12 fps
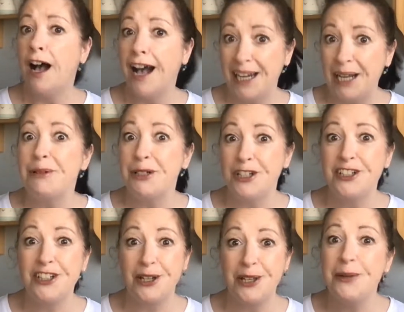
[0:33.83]
And I'm going to
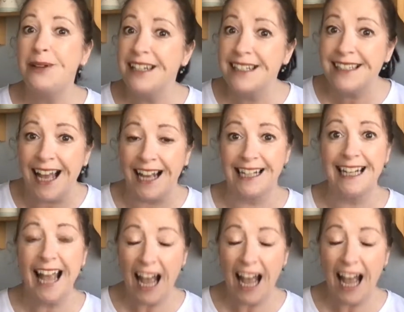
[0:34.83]
show you exactly